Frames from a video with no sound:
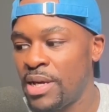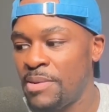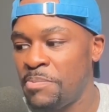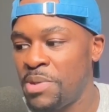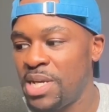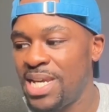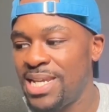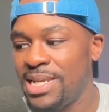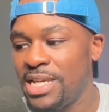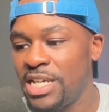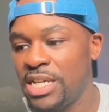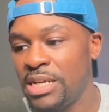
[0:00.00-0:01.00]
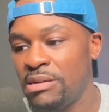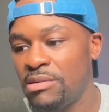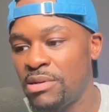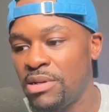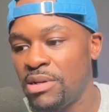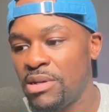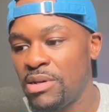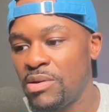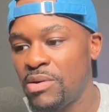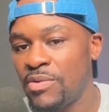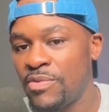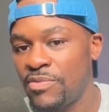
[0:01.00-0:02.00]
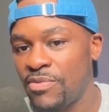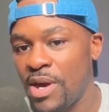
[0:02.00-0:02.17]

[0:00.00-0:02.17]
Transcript: a PD on a